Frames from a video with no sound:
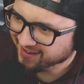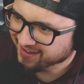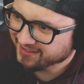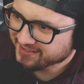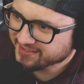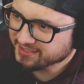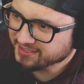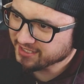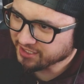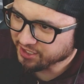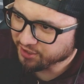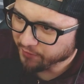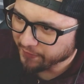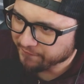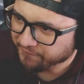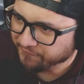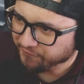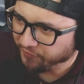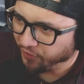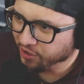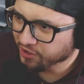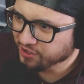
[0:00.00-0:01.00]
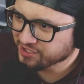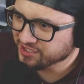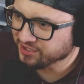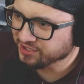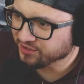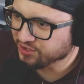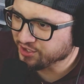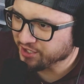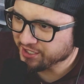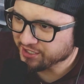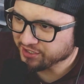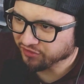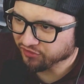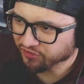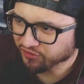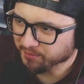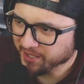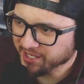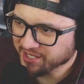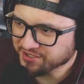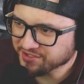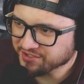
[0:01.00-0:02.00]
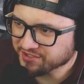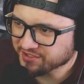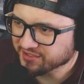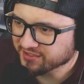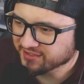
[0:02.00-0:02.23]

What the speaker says: It's like a reverse transformation.